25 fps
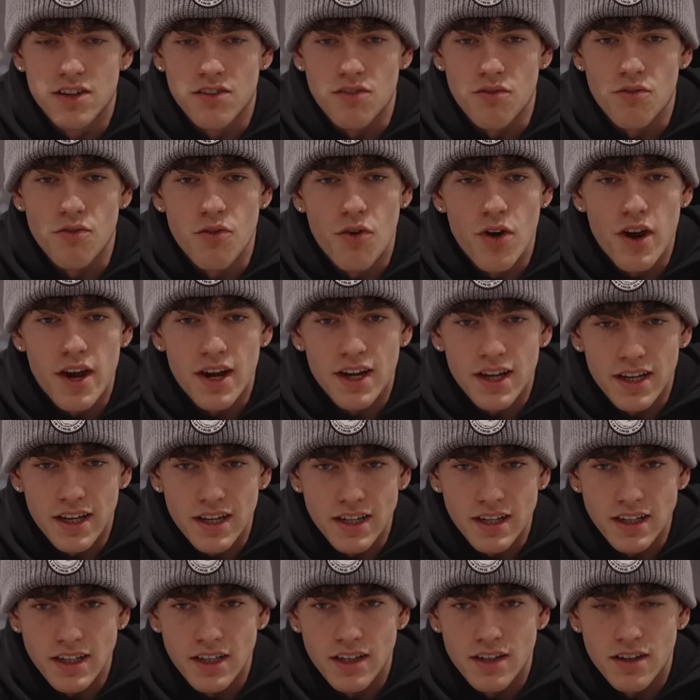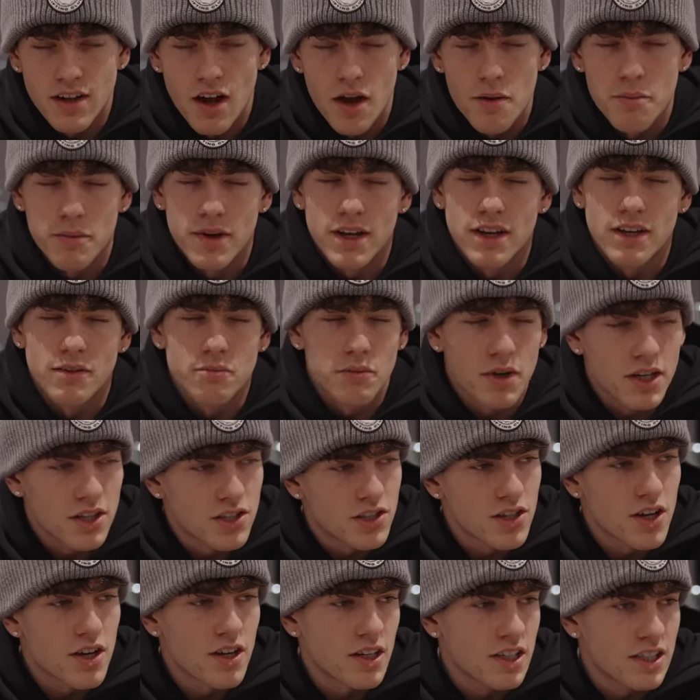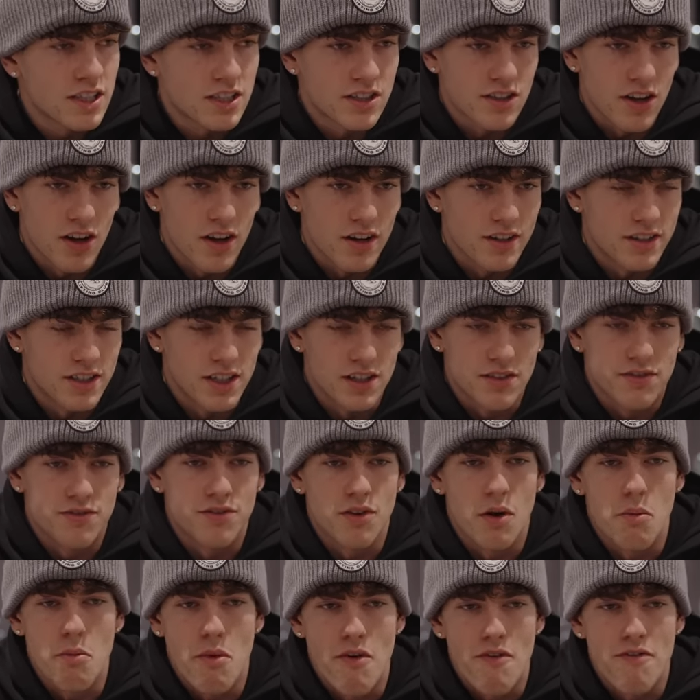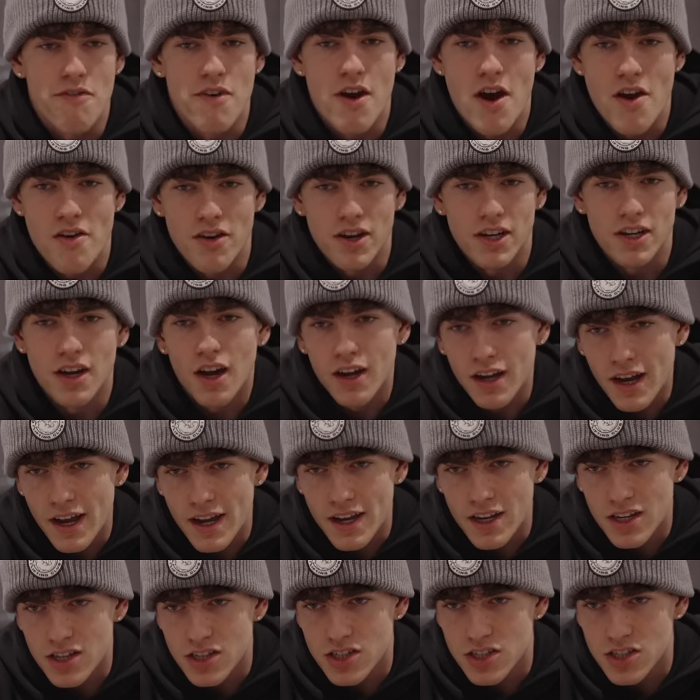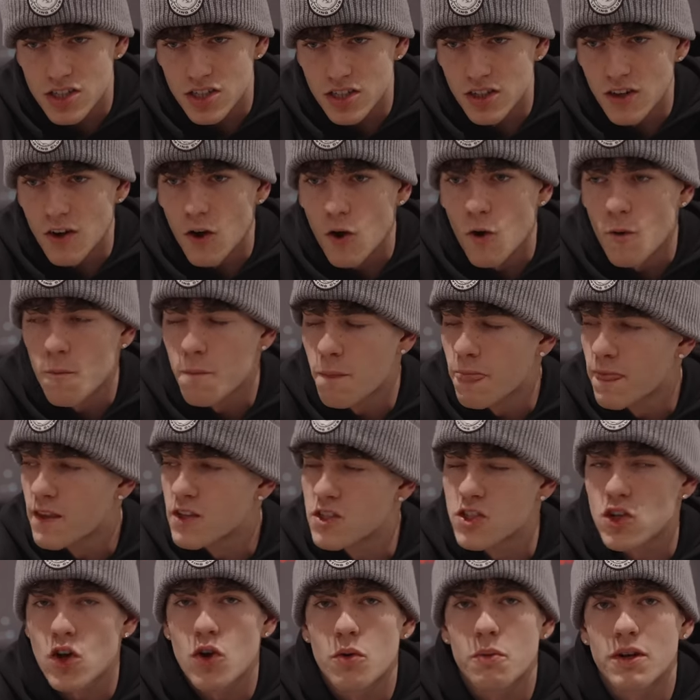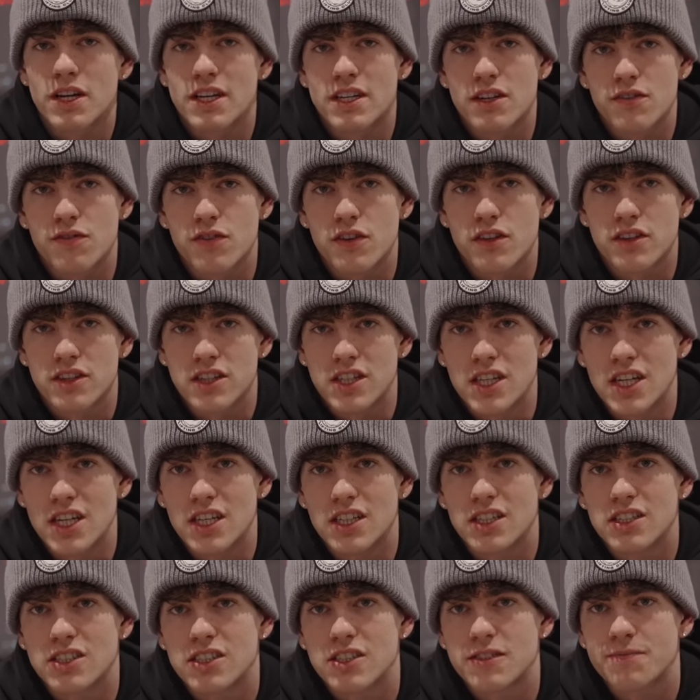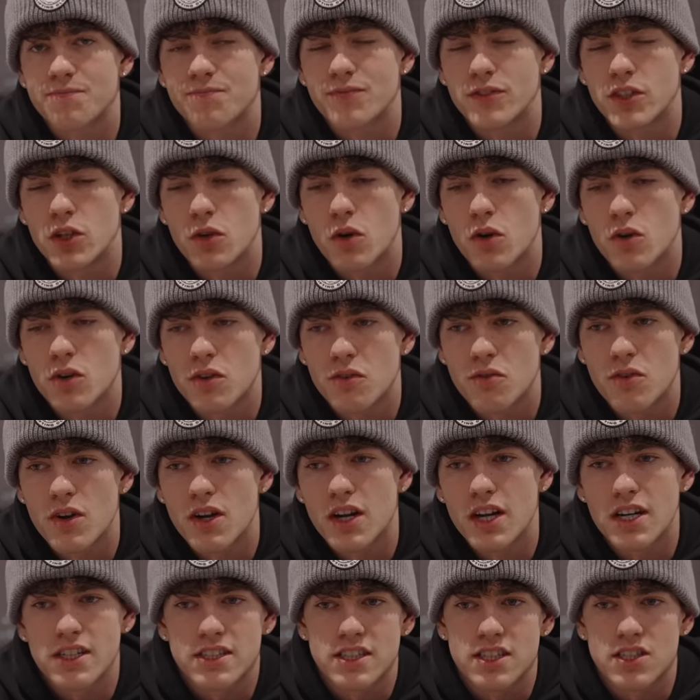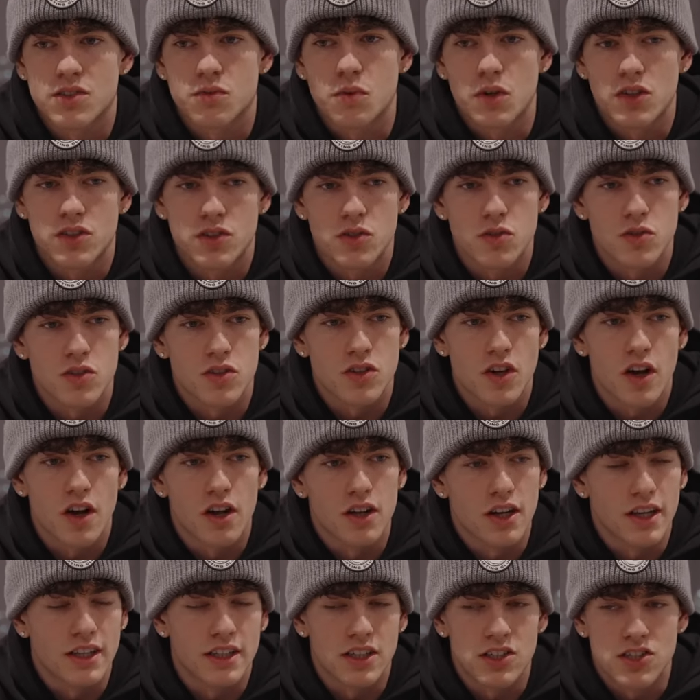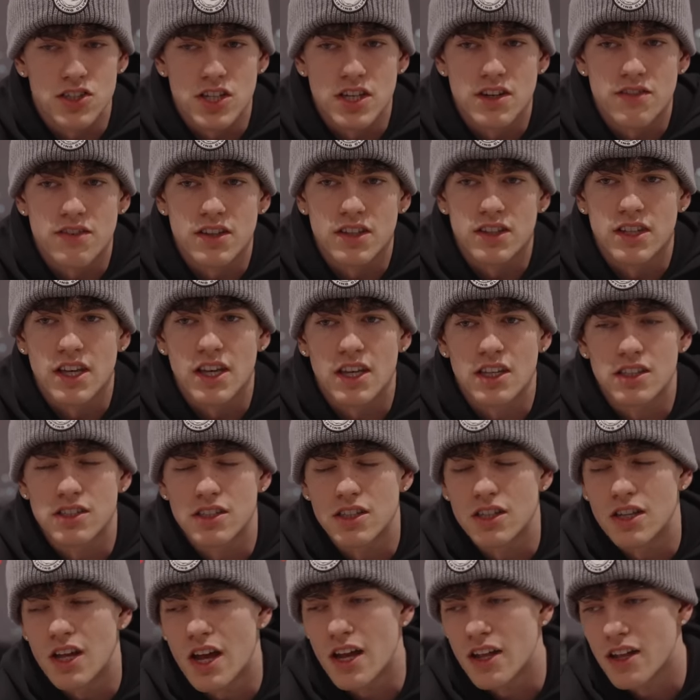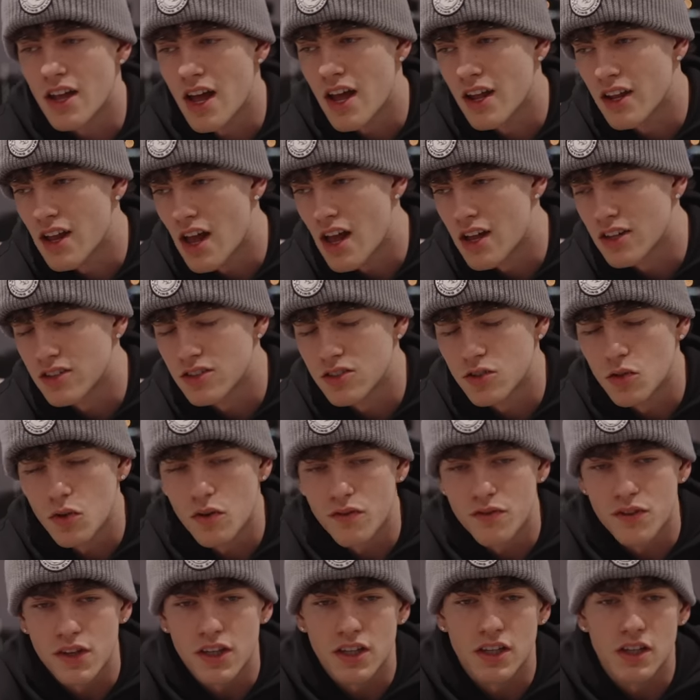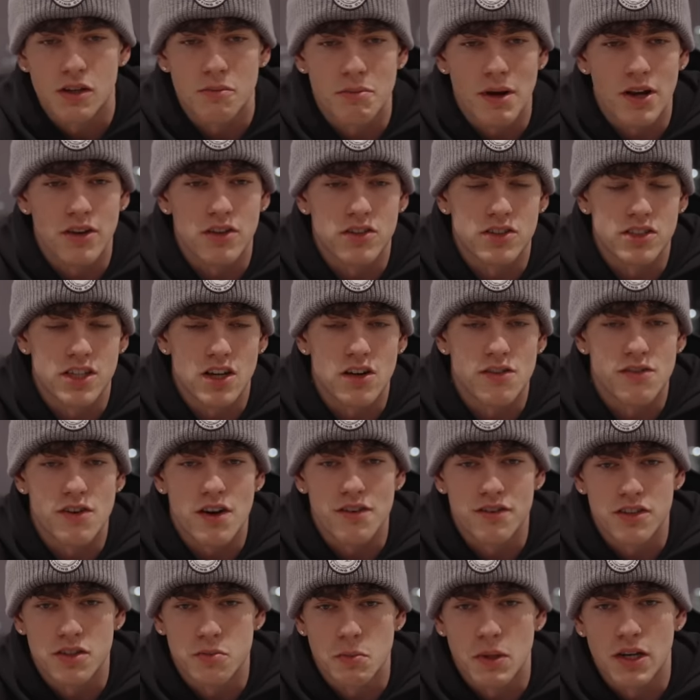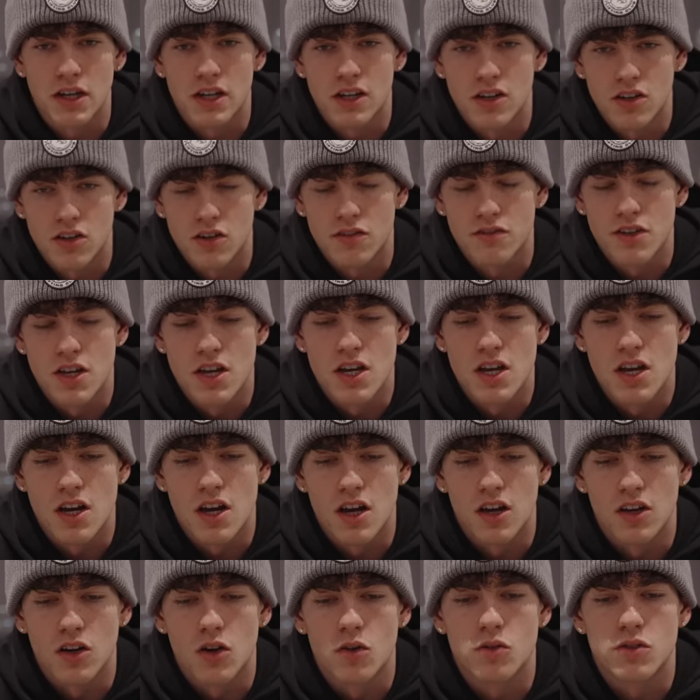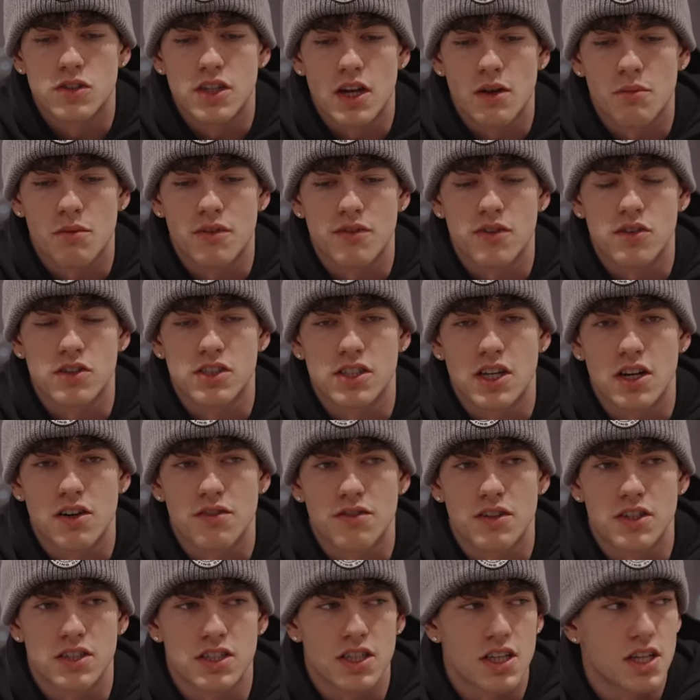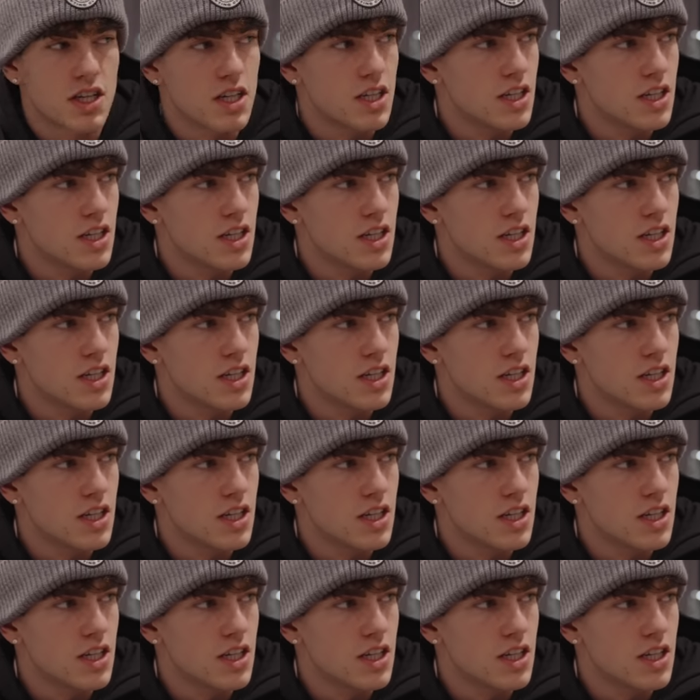really. I mean, my journey started from a very young age. You know, so many different things. You only realize this once you start like achieving things and sort of thinking about yourself after spending a lot of alone time with yourself. Is,